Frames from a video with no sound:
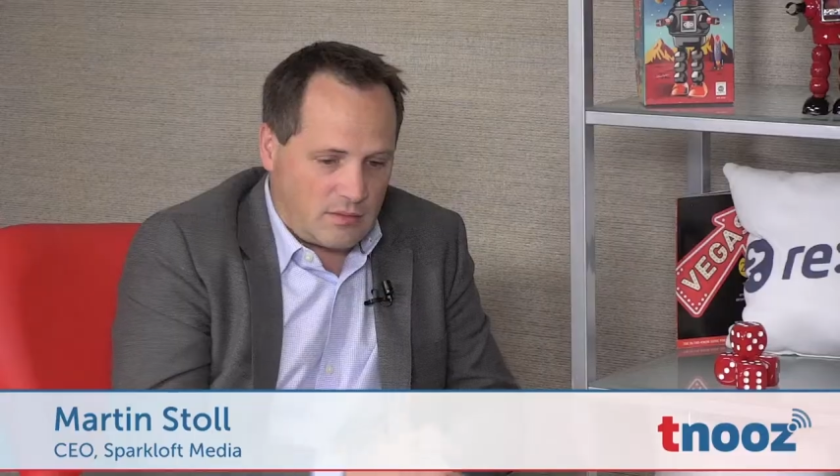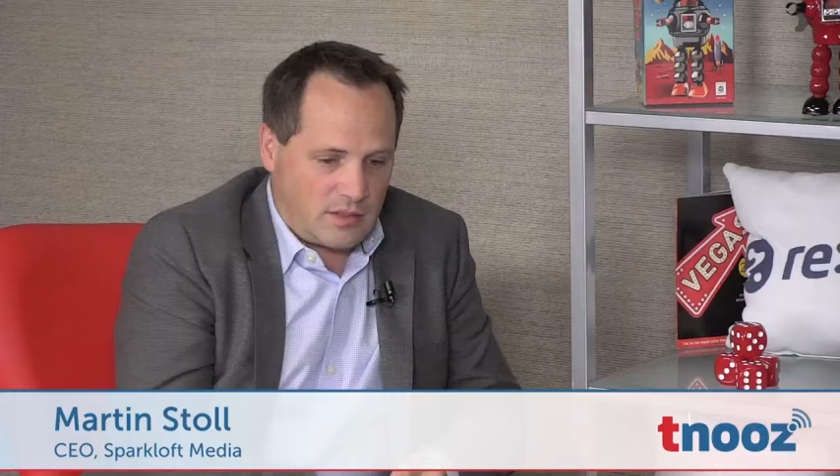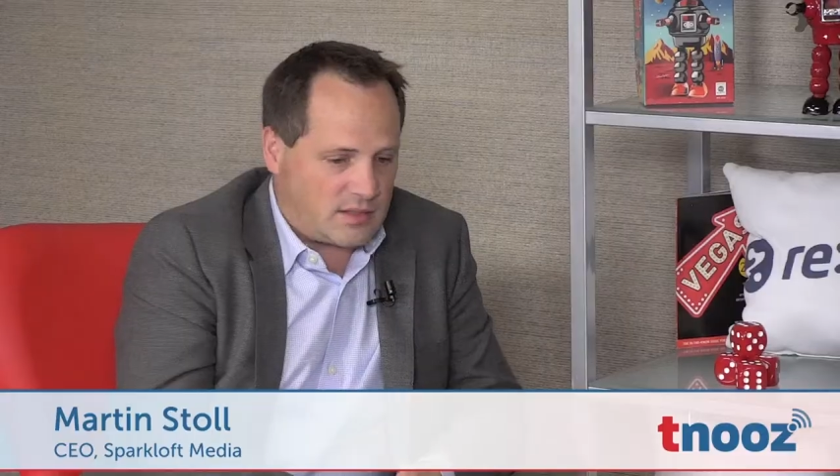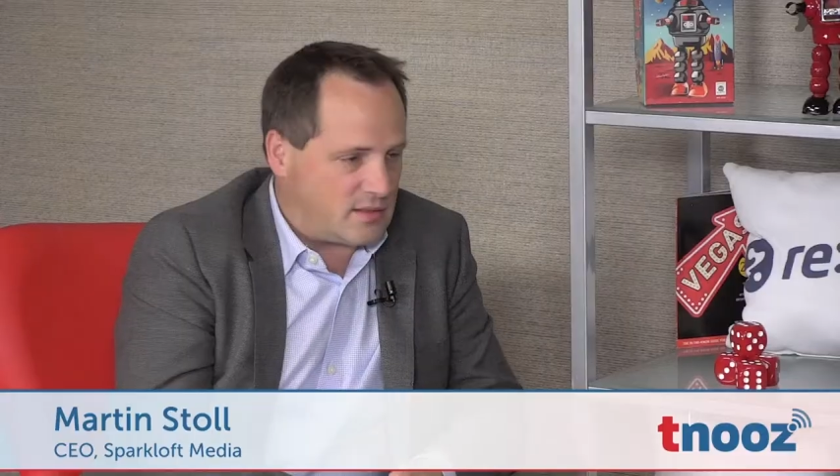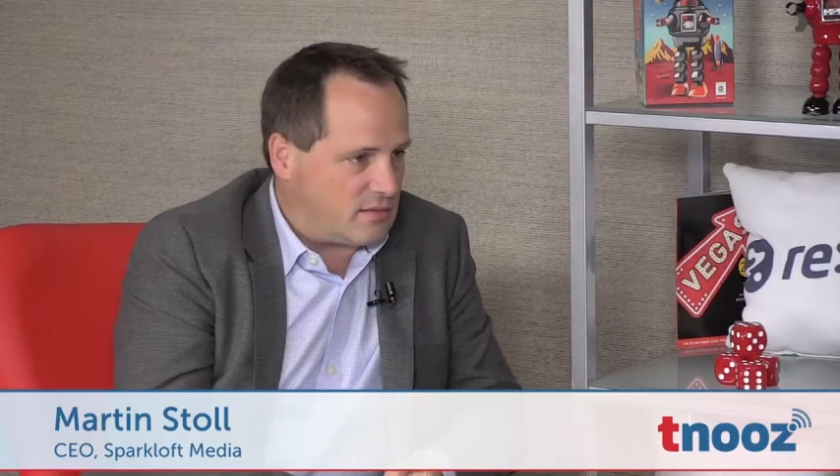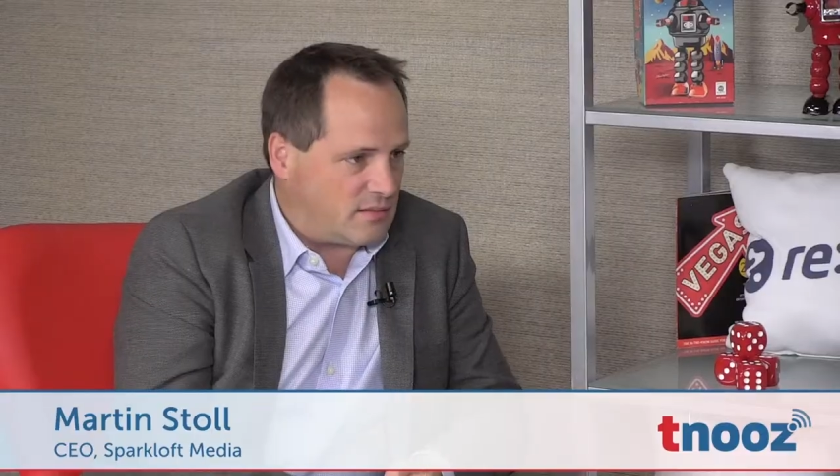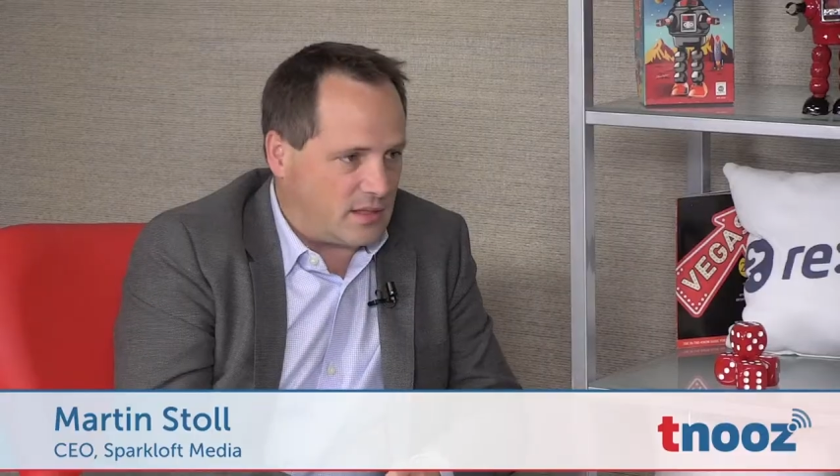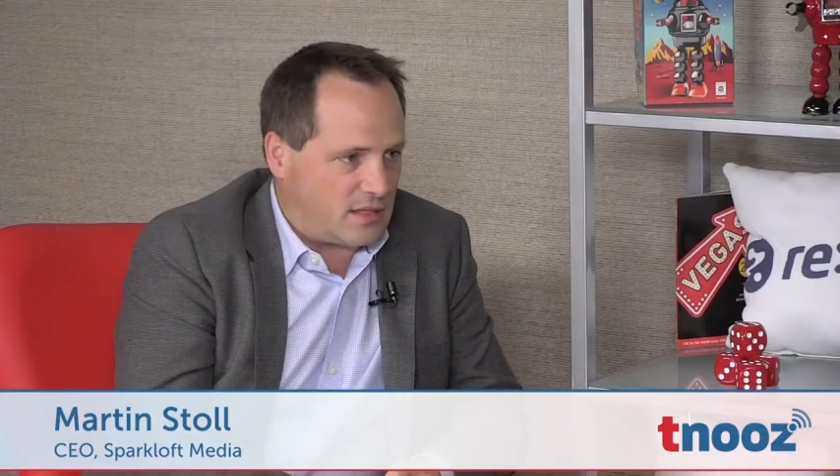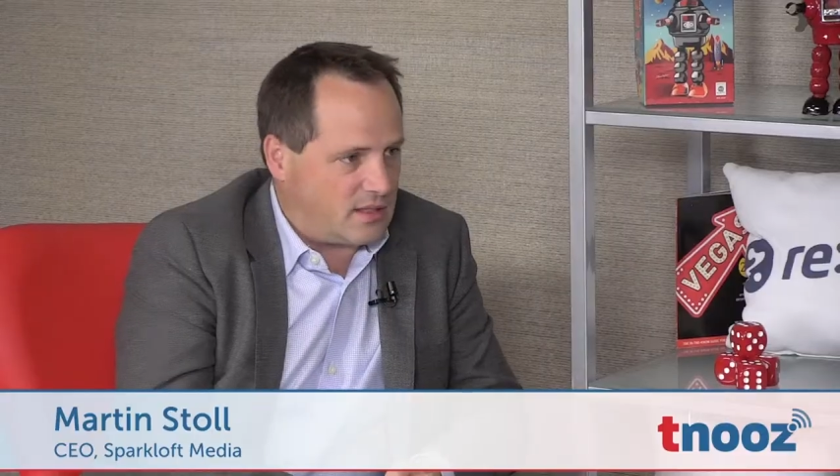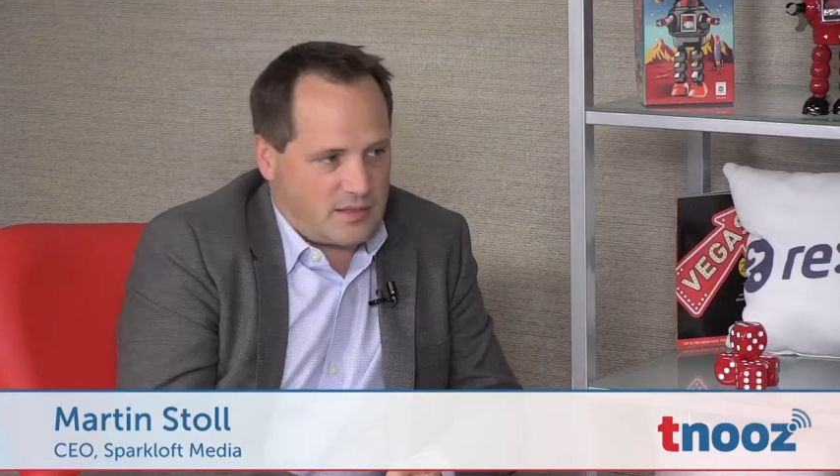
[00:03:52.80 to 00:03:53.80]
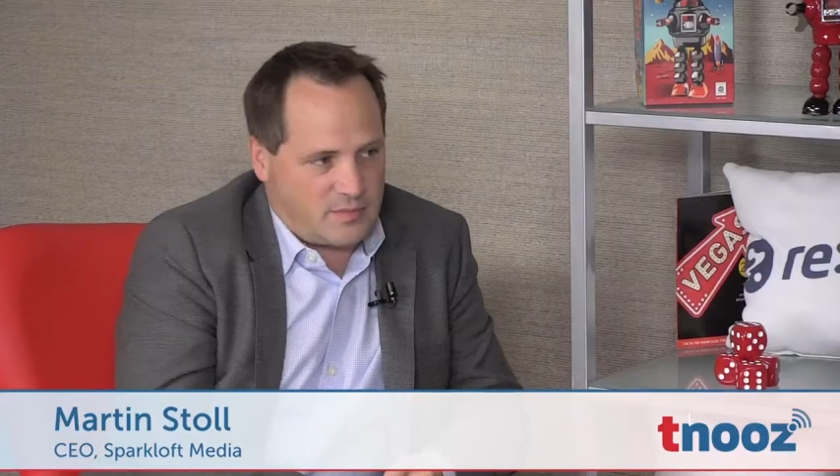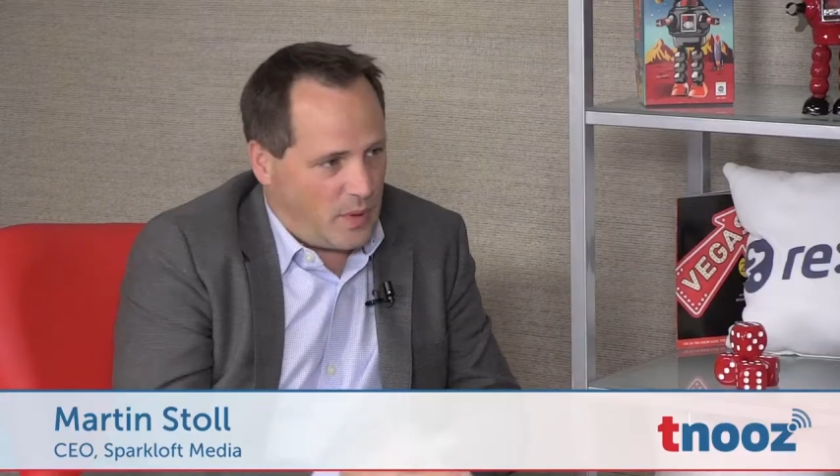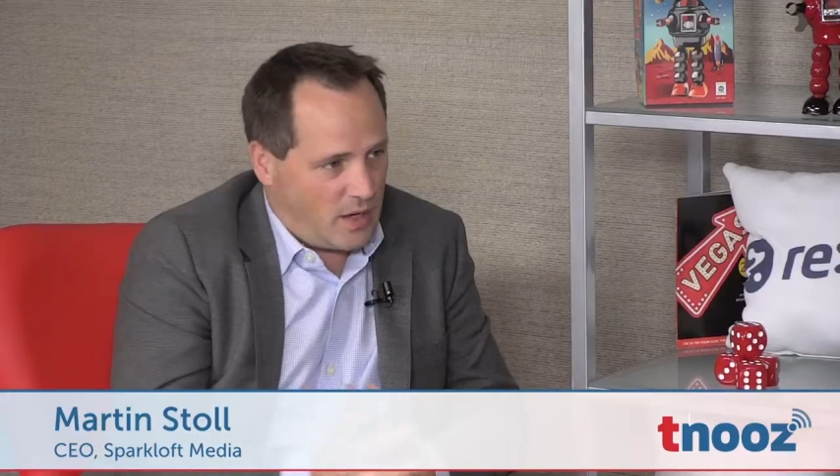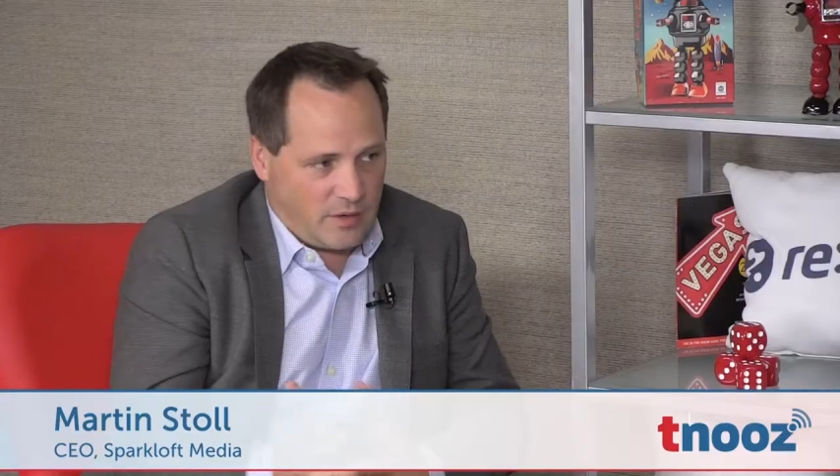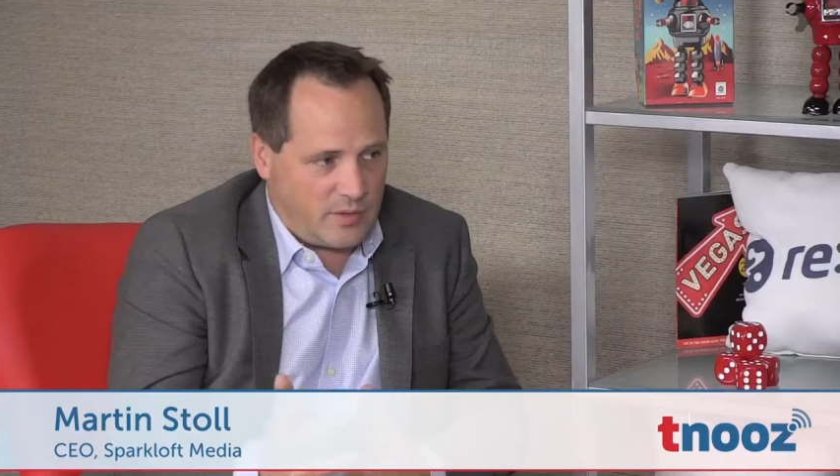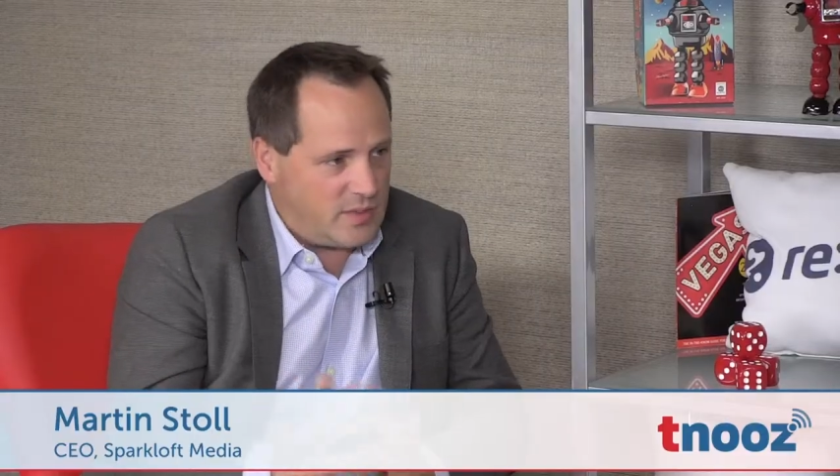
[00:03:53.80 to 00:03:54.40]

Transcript: this, this part of the